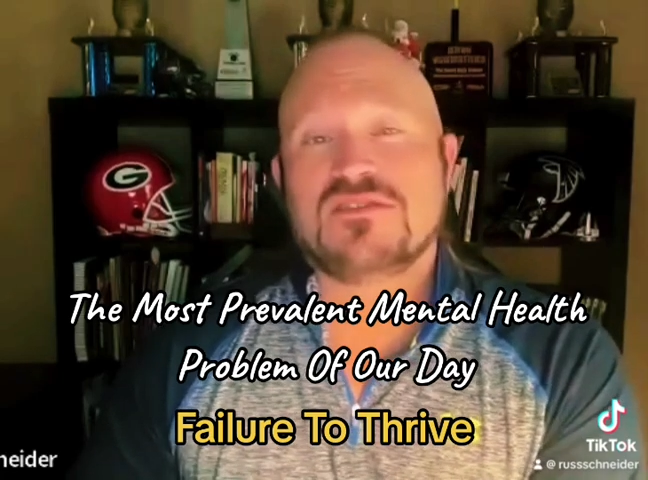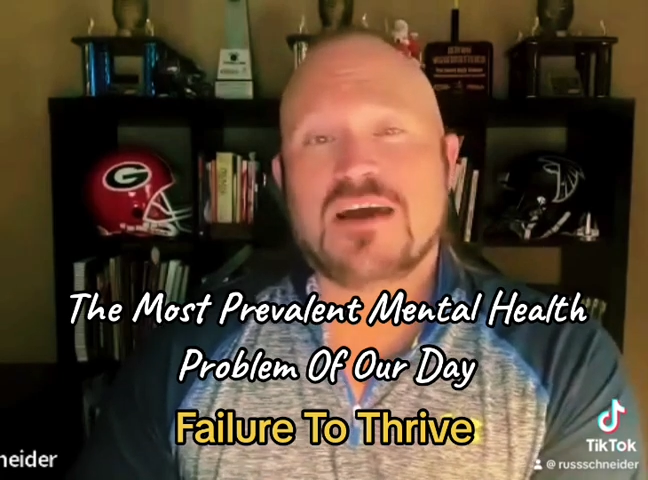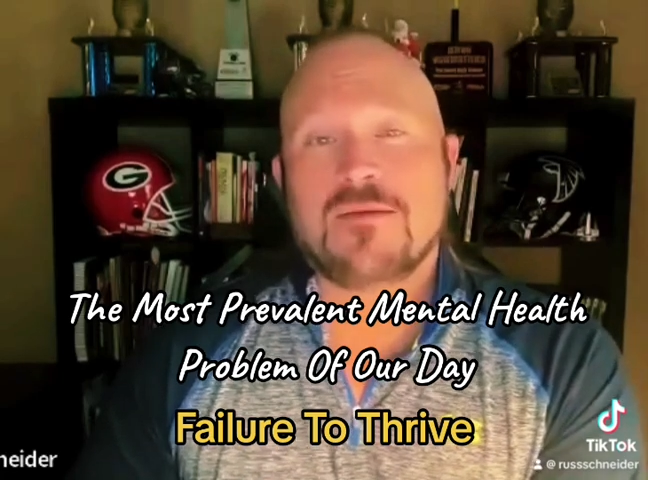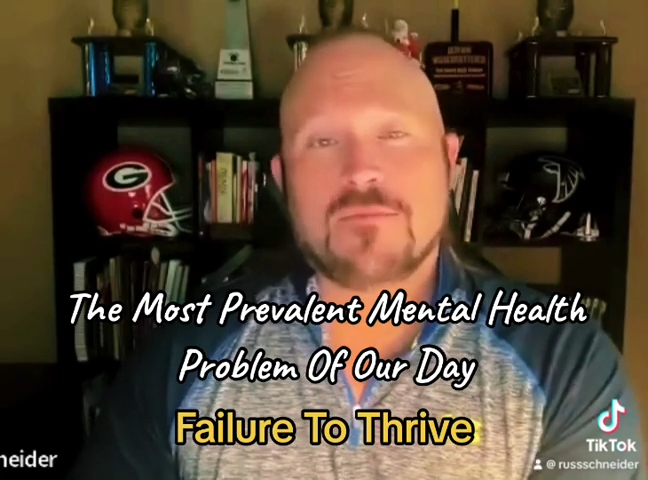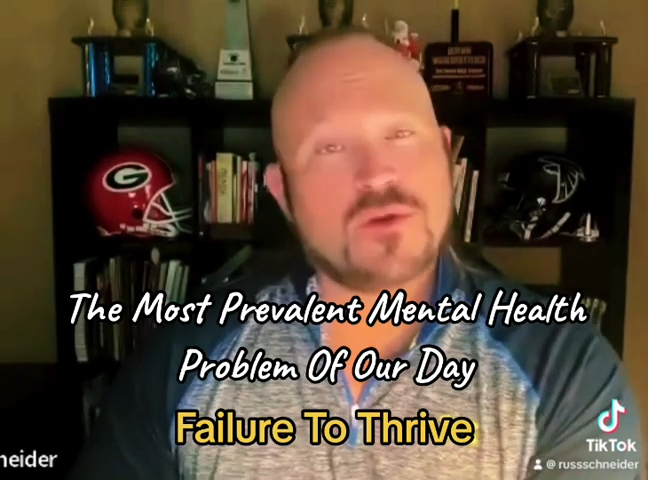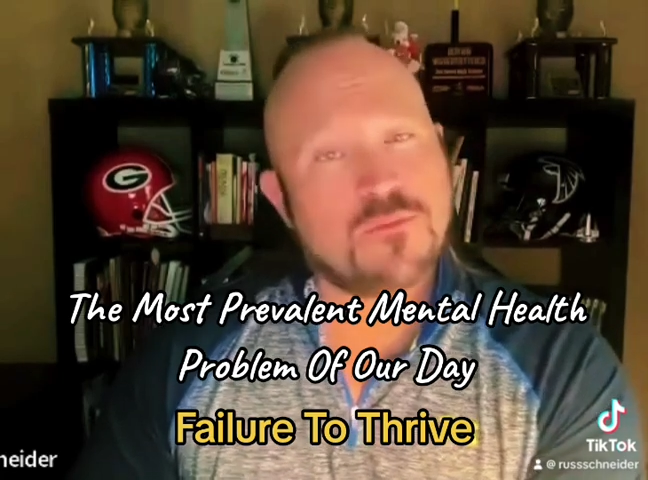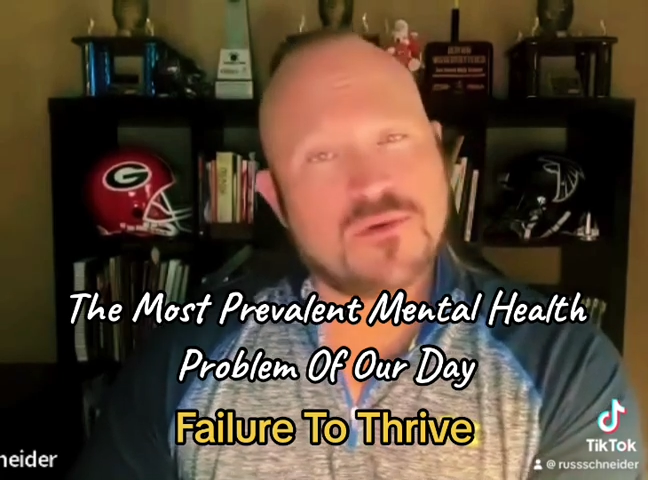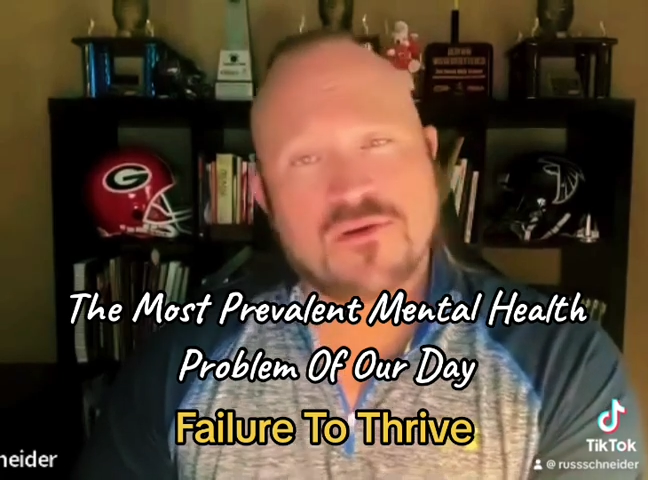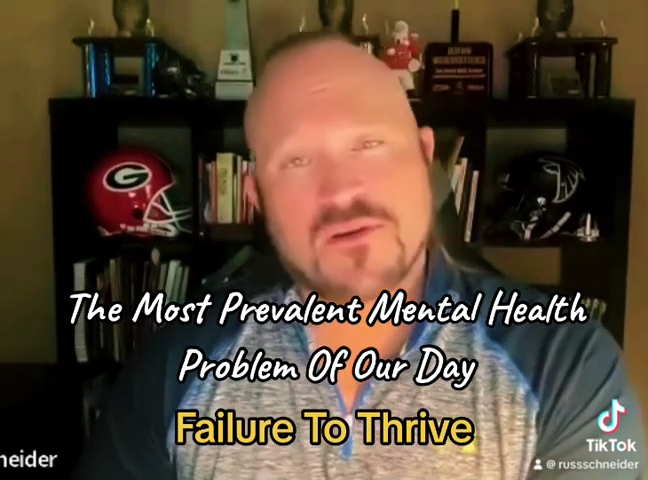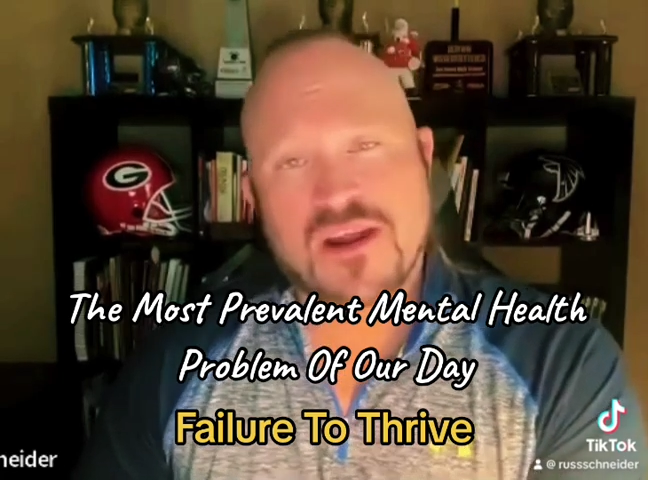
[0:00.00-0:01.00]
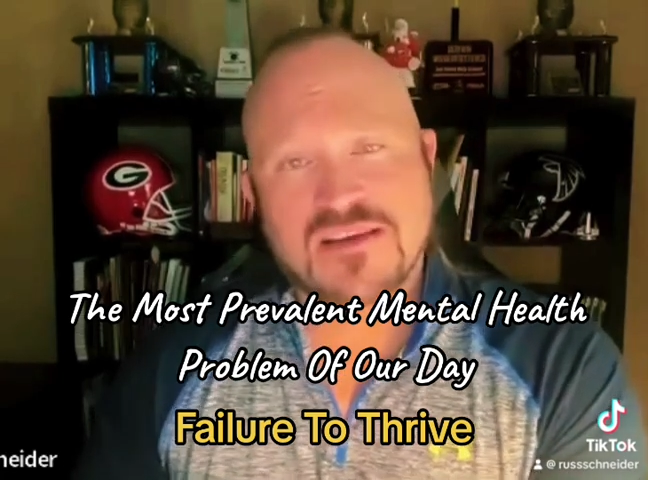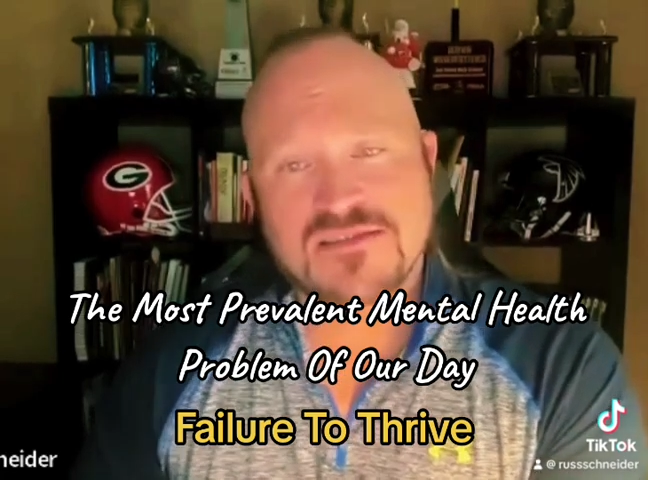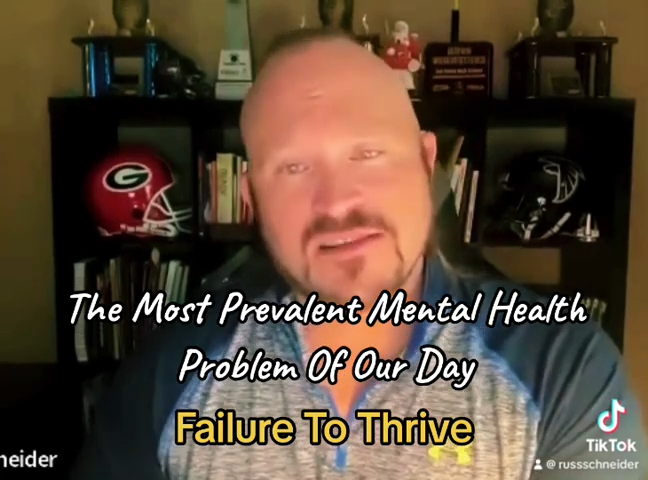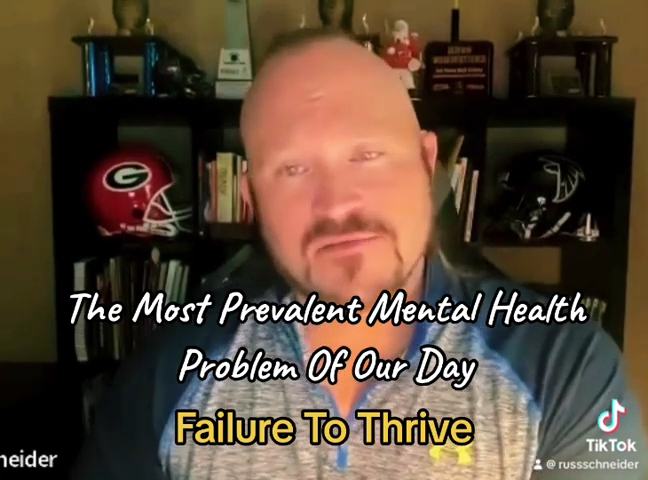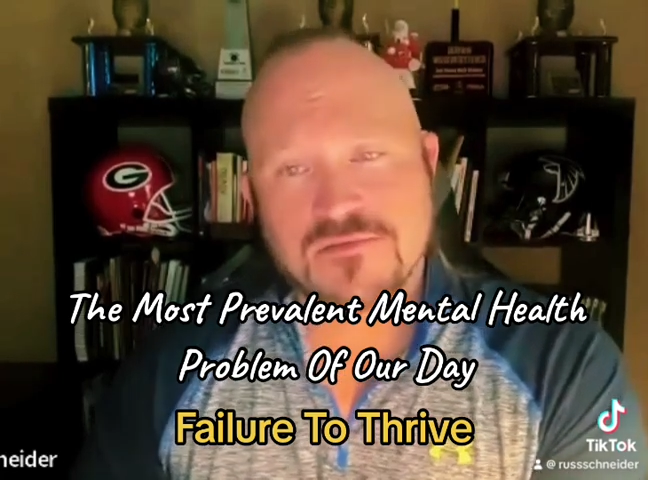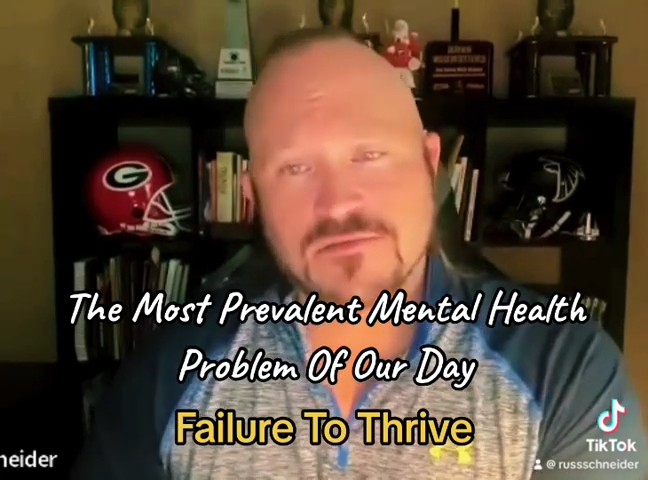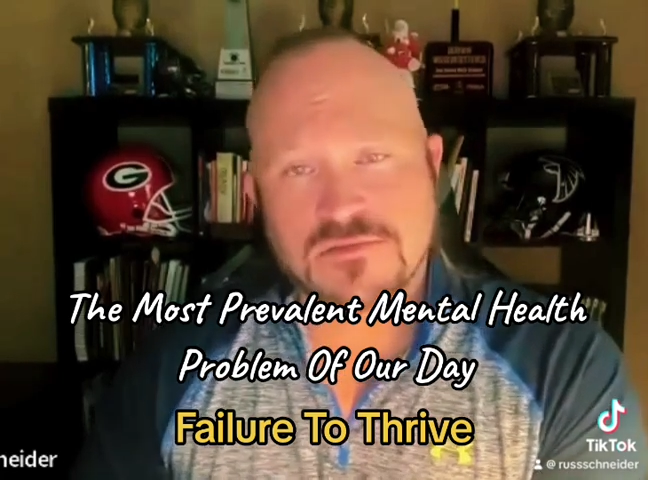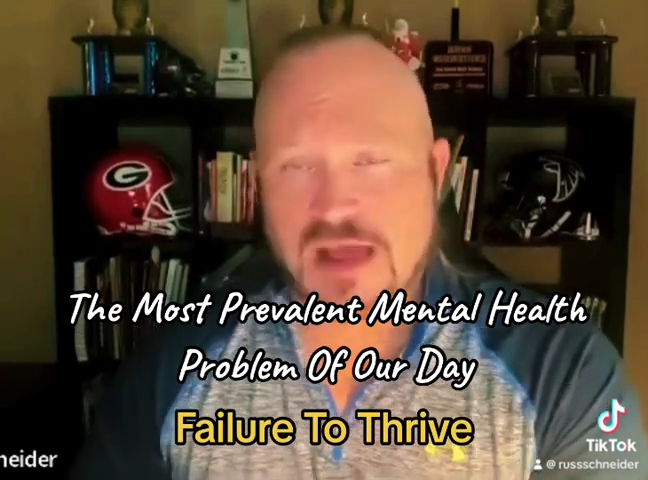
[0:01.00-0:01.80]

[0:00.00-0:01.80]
time that we can be on our highest level?